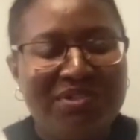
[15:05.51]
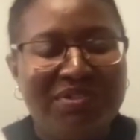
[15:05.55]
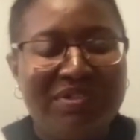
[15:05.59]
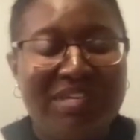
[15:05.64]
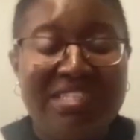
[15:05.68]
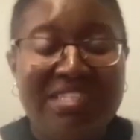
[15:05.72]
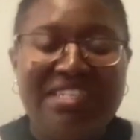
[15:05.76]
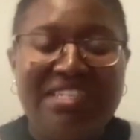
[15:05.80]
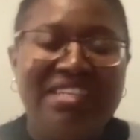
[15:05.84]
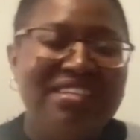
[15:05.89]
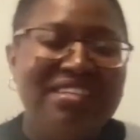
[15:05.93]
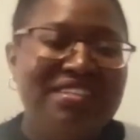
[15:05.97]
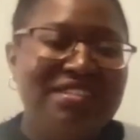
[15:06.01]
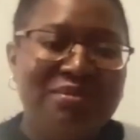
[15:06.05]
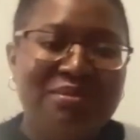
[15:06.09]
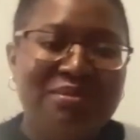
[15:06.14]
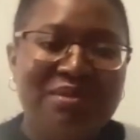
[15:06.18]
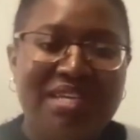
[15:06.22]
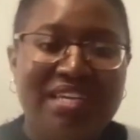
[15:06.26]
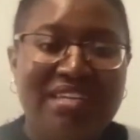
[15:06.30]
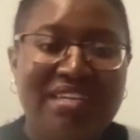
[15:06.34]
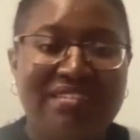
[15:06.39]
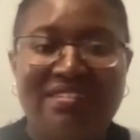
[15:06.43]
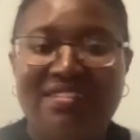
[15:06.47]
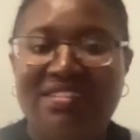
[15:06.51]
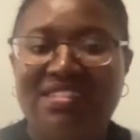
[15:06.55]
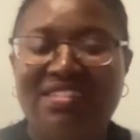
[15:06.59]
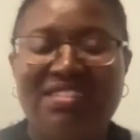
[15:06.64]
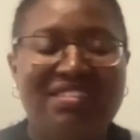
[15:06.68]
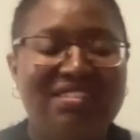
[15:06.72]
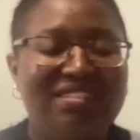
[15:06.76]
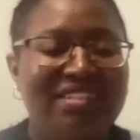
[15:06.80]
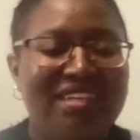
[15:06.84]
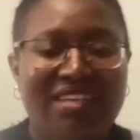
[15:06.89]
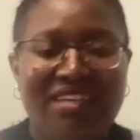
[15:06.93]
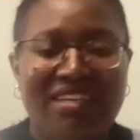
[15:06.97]
There are days where it's
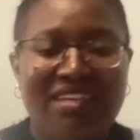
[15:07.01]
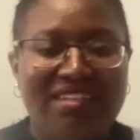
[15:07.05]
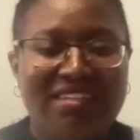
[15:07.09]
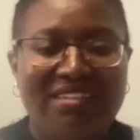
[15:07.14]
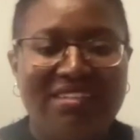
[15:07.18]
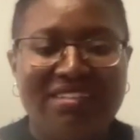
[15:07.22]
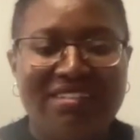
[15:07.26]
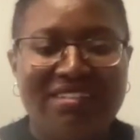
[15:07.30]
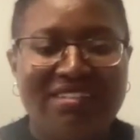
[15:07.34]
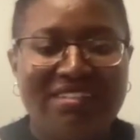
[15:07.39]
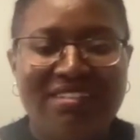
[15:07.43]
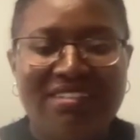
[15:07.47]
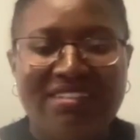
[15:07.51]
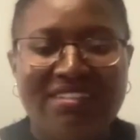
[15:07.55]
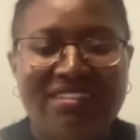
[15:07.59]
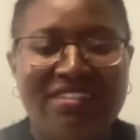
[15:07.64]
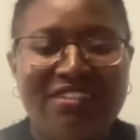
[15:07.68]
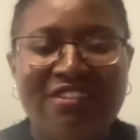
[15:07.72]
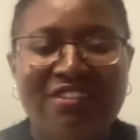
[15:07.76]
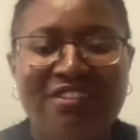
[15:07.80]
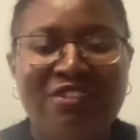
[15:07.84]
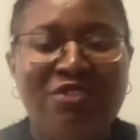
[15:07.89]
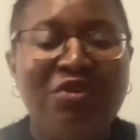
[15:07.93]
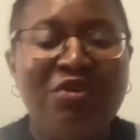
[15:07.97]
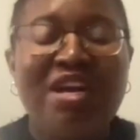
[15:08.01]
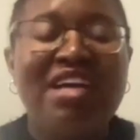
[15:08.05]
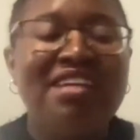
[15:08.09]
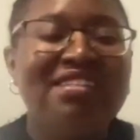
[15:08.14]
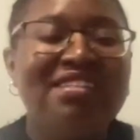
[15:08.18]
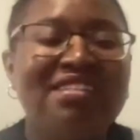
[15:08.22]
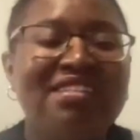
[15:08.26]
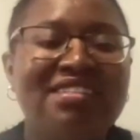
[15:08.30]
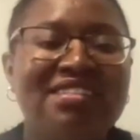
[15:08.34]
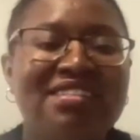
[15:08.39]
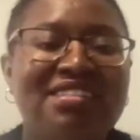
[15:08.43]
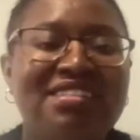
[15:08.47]
just like you
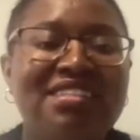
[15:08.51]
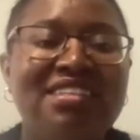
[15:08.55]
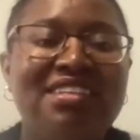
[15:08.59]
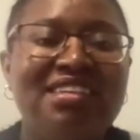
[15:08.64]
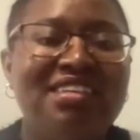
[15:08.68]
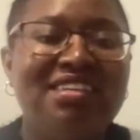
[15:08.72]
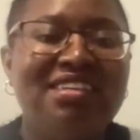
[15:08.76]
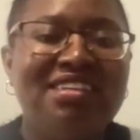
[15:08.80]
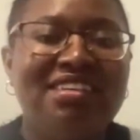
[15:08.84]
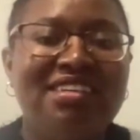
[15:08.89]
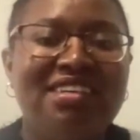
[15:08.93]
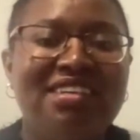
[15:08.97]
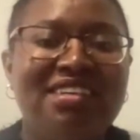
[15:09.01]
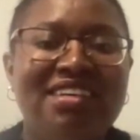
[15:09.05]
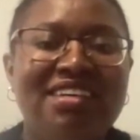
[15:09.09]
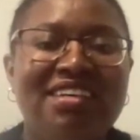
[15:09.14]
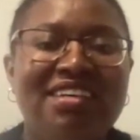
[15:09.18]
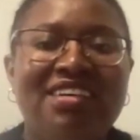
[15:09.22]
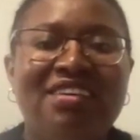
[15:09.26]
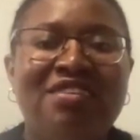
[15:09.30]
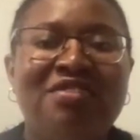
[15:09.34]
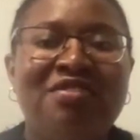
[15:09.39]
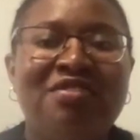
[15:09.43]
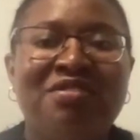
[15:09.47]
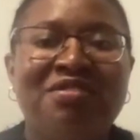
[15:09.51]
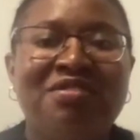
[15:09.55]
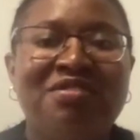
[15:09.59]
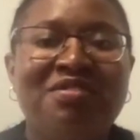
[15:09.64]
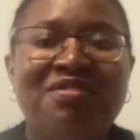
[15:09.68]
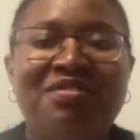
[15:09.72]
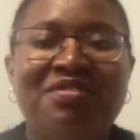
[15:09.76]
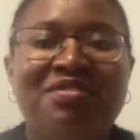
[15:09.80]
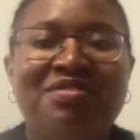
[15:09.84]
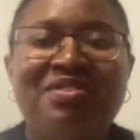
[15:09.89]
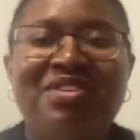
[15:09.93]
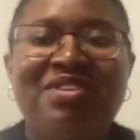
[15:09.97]
can see
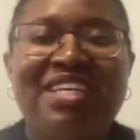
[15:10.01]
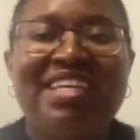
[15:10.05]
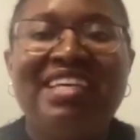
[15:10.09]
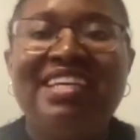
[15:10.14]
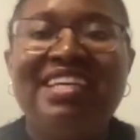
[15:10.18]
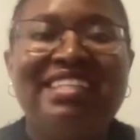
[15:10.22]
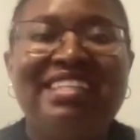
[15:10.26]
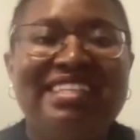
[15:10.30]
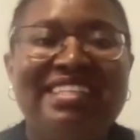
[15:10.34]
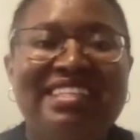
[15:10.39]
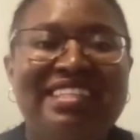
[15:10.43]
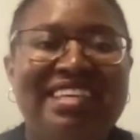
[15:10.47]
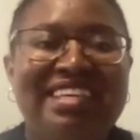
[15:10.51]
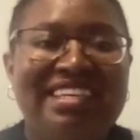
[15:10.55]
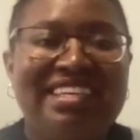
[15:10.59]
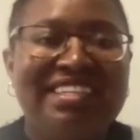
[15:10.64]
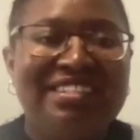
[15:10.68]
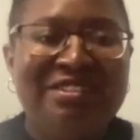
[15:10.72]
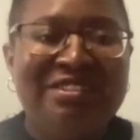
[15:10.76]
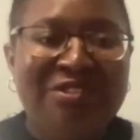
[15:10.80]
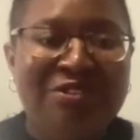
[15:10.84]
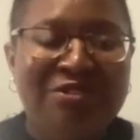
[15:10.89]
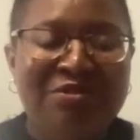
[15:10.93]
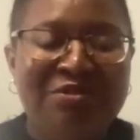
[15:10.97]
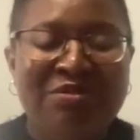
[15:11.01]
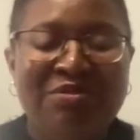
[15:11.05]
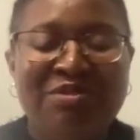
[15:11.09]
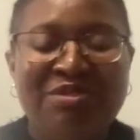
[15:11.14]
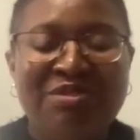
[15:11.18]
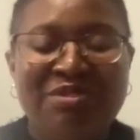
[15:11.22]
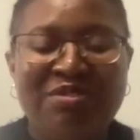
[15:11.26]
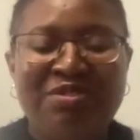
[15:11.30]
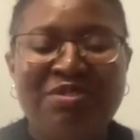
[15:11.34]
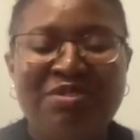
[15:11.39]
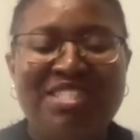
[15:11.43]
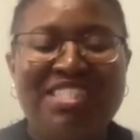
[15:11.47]
anything.
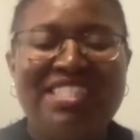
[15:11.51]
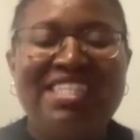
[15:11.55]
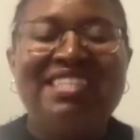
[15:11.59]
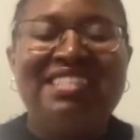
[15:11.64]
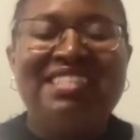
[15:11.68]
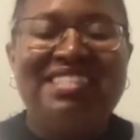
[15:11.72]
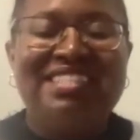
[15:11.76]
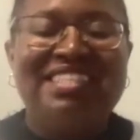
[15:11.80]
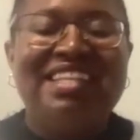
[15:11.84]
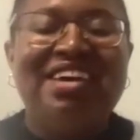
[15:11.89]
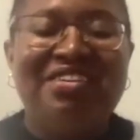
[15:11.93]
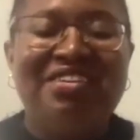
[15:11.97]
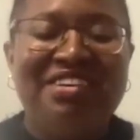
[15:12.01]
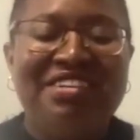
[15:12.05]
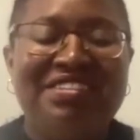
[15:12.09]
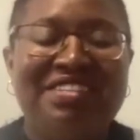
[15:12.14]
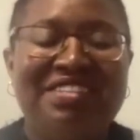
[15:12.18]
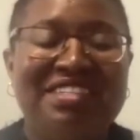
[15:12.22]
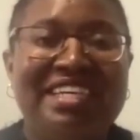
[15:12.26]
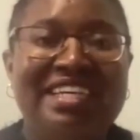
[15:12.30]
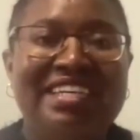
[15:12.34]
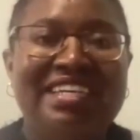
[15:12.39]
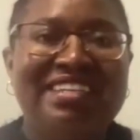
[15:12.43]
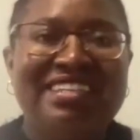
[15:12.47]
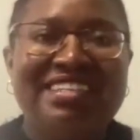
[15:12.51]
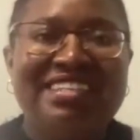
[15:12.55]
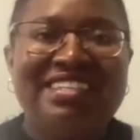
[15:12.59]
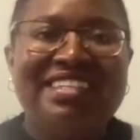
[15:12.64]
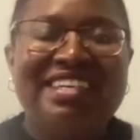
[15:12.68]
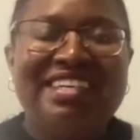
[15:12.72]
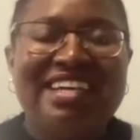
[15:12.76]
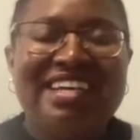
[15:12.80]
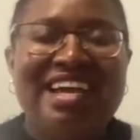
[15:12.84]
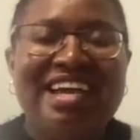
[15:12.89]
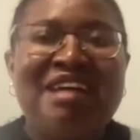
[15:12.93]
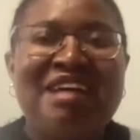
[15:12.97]
You sit down and you're like,
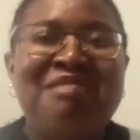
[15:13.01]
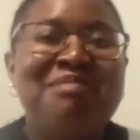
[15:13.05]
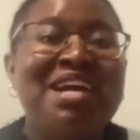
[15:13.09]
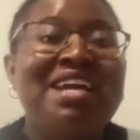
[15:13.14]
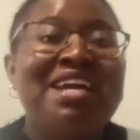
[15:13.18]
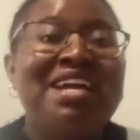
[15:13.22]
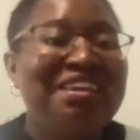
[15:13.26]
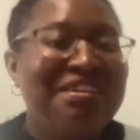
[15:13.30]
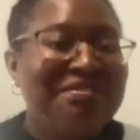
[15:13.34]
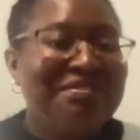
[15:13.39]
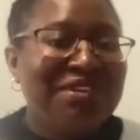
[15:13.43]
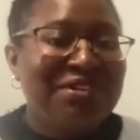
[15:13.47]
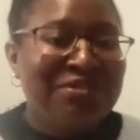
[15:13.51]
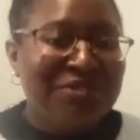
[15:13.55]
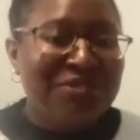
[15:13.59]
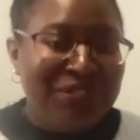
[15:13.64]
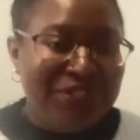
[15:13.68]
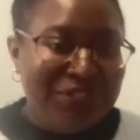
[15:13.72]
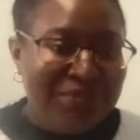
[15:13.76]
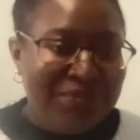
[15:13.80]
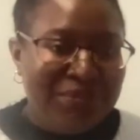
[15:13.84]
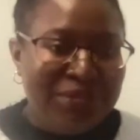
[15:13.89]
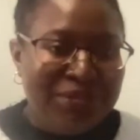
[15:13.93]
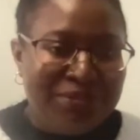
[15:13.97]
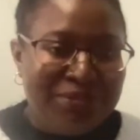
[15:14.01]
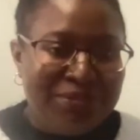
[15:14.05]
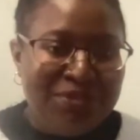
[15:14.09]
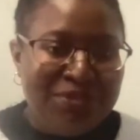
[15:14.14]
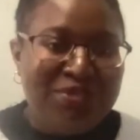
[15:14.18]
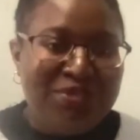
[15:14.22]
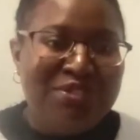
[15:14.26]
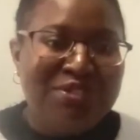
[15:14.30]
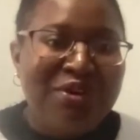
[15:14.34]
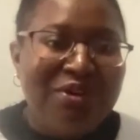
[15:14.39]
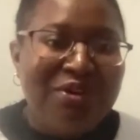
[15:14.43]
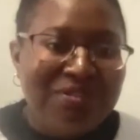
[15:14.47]
am I ever going to be able to
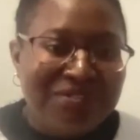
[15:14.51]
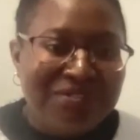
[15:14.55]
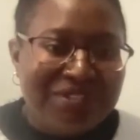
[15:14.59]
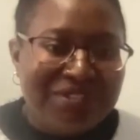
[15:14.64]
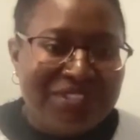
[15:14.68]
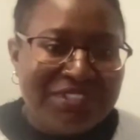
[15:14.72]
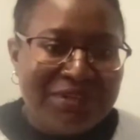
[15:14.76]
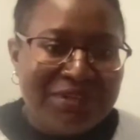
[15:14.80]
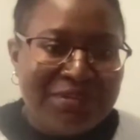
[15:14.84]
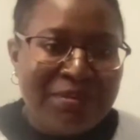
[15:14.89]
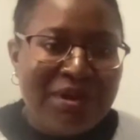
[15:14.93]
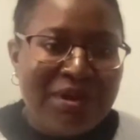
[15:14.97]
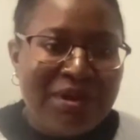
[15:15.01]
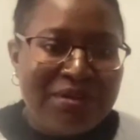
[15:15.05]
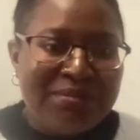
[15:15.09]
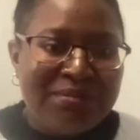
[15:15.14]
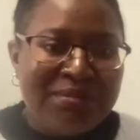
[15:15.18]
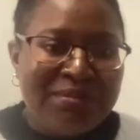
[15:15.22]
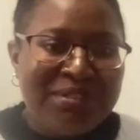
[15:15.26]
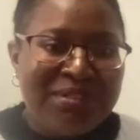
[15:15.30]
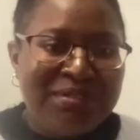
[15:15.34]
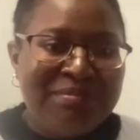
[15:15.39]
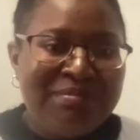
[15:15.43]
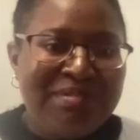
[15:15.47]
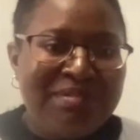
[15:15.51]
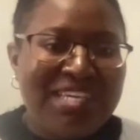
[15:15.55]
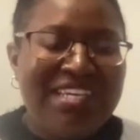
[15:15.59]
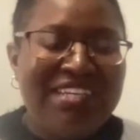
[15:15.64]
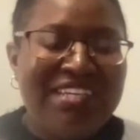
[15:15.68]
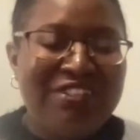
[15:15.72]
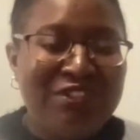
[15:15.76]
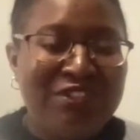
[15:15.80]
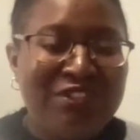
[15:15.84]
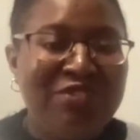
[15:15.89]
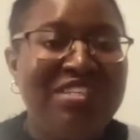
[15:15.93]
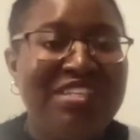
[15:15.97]
solve this problem?
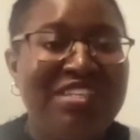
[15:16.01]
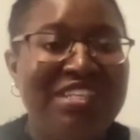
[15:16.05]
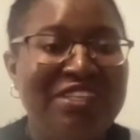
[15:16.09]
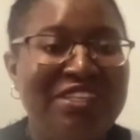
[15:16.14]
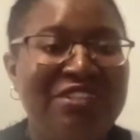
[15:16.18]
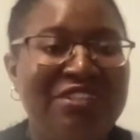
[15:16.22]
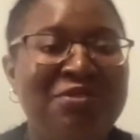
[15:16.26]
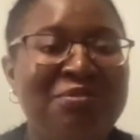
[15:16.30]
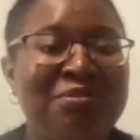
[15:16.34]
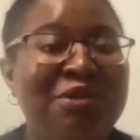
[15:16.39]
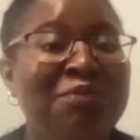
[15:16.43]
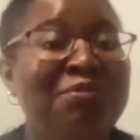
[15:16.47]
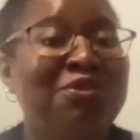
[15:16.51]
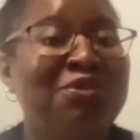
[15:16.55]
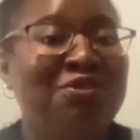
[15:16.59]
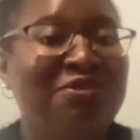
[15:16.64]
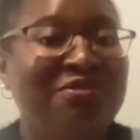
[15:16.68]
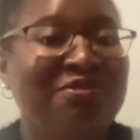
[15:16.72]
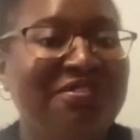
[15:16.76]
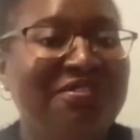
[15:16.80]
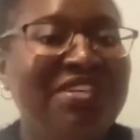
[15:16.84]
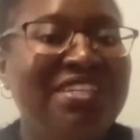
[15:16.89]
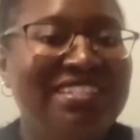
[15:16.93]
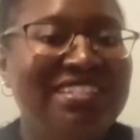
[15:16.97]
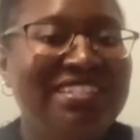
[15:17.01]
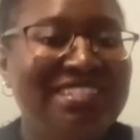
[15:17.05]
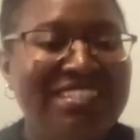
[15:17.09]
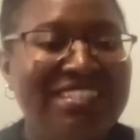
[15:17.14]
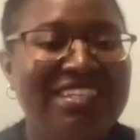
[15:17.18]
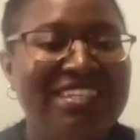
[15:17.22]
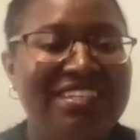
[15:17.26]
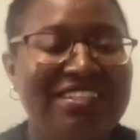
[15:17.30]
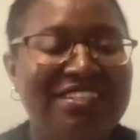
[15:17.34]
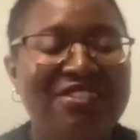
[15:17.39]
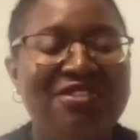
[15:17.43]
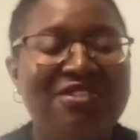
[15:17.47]
And you need to be able to finish
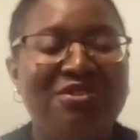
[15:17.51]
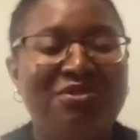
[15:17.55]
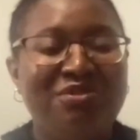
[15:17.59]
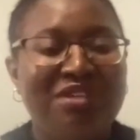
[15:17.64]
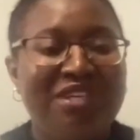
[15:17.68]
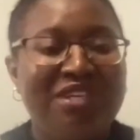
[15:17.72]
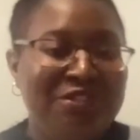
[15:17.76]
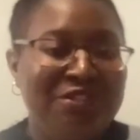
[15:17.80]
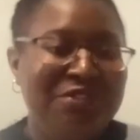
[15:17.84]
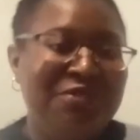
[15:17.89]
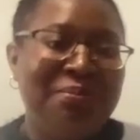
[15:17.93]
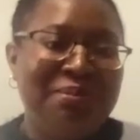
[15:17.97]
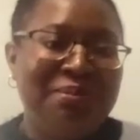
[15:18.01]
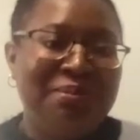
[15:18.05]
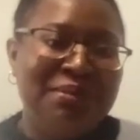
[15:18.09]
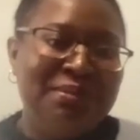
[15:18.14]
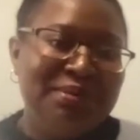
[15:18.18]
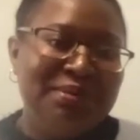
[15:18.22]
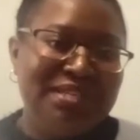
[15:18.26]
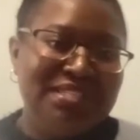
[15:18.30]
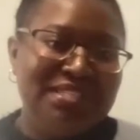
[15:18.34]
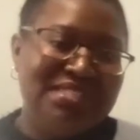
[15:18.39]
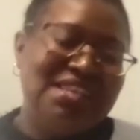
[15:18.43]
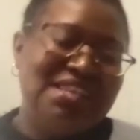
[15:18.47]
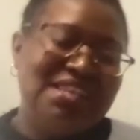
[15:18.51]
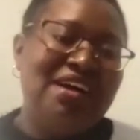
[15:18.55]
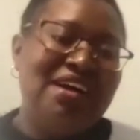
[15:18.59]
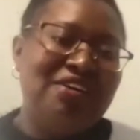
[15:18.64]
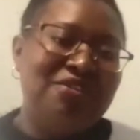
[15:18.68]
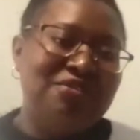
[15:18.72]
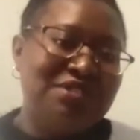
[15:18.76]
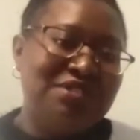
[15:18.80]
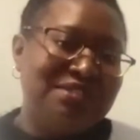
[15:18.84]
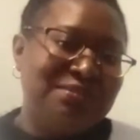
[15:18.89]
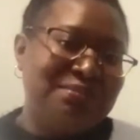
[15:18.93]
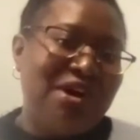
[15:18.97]
it to get your papers
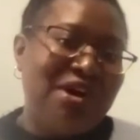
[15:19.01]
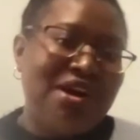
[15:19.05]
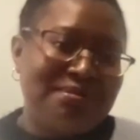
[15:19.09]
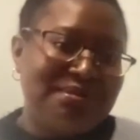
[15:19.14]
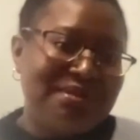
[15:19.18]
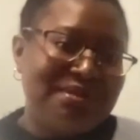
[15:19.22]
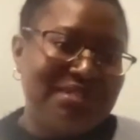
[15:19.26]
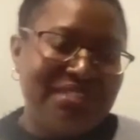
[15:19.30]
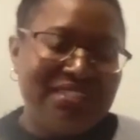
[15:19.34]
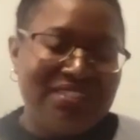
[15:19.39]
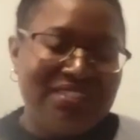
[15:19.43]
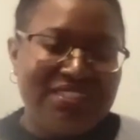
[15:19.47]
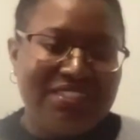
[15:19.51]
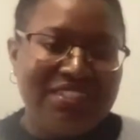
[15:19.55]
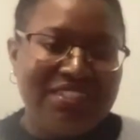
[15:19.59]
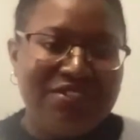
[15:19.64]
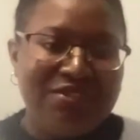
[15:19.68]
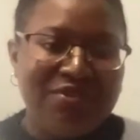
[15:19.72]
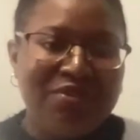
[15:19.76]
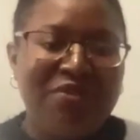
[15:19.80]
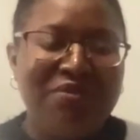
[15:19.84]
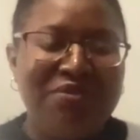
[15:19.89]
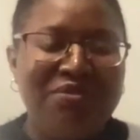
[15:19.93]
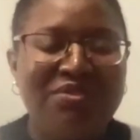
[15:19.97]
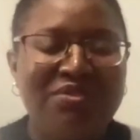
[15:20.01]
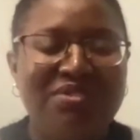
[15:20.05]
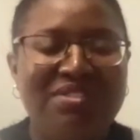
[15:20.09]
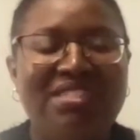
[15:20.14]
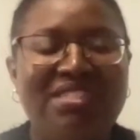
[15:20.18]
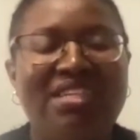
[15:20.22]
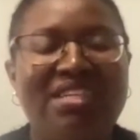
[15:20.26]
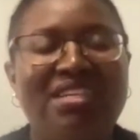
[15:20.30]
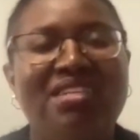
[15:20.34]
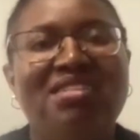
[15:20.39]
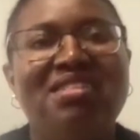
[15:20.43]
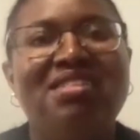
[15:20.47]
out, published, and all those
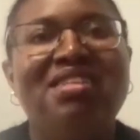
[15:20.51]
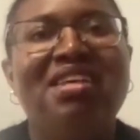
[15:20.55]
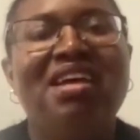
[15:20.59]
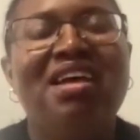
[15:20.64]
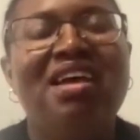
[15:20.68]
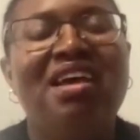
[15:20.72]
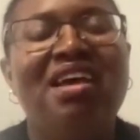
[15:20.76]
things.